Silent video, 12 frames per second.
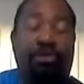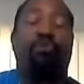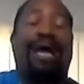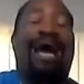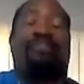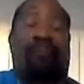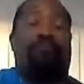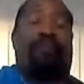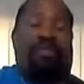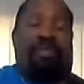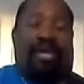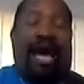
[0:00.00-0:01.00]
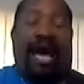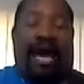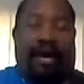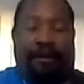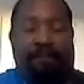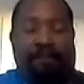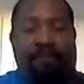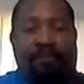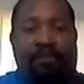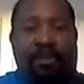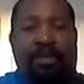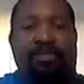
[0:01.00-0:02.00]
You got to be the guy.
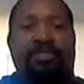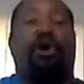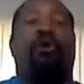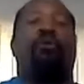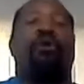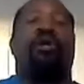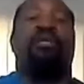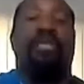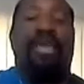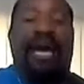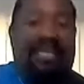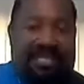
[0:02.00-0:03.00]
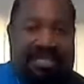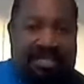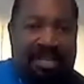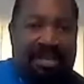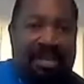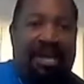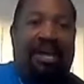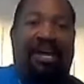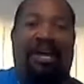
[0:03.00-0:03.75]
So yes,